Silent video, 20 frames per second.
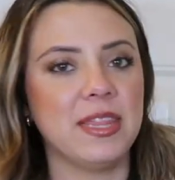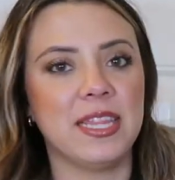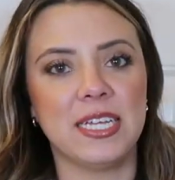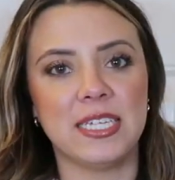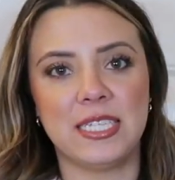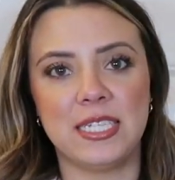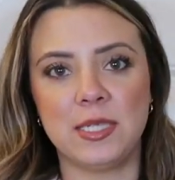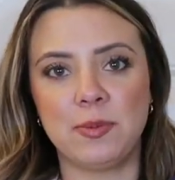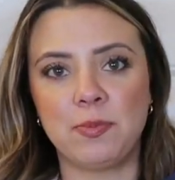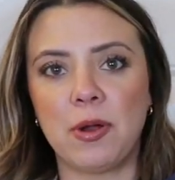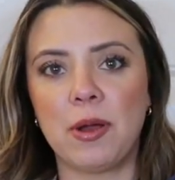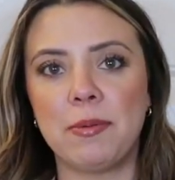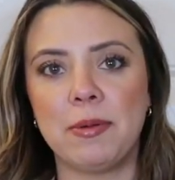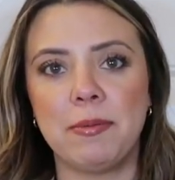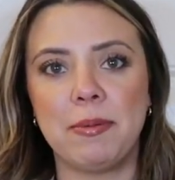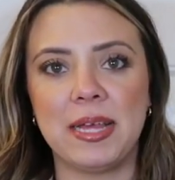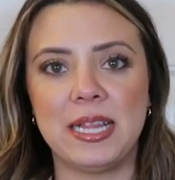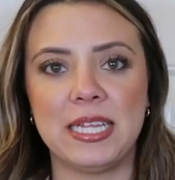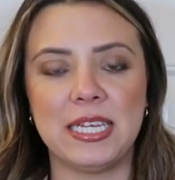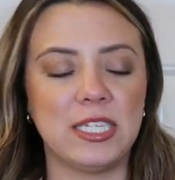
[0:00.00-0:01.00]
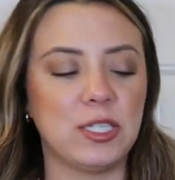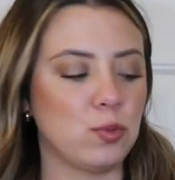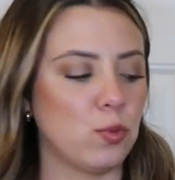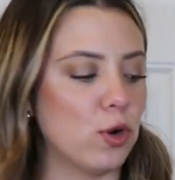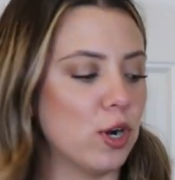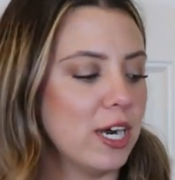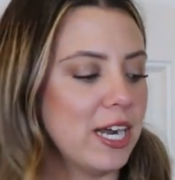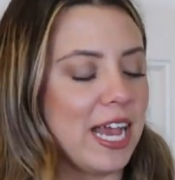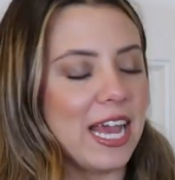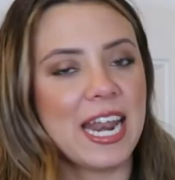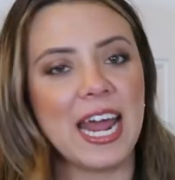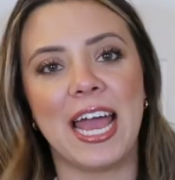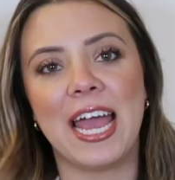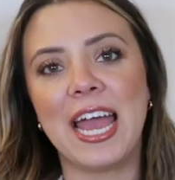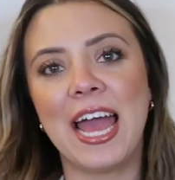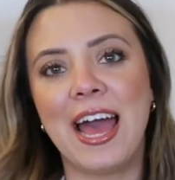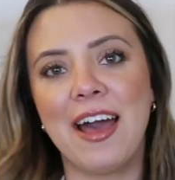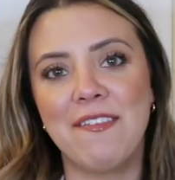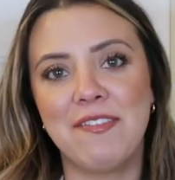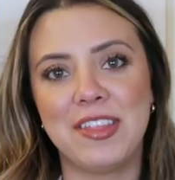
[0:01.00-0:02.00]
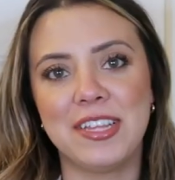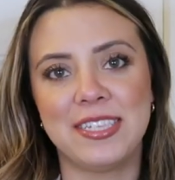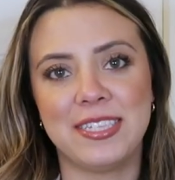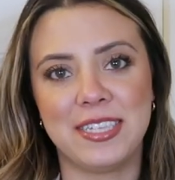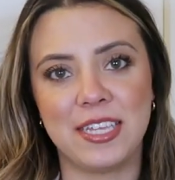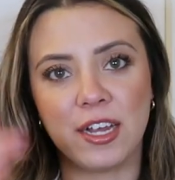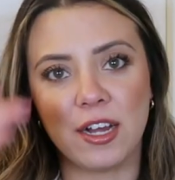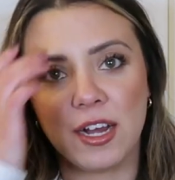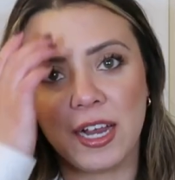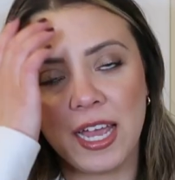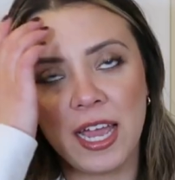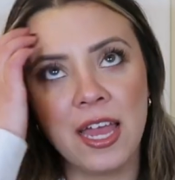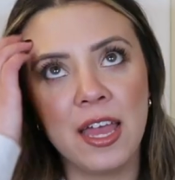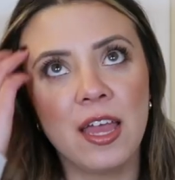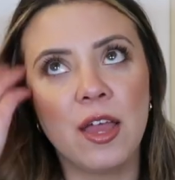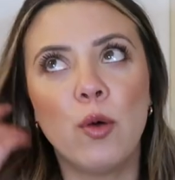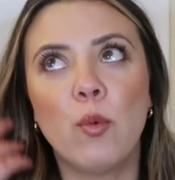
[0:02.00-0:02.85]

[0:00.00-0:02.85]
This is probably my least worn, and I have this theory.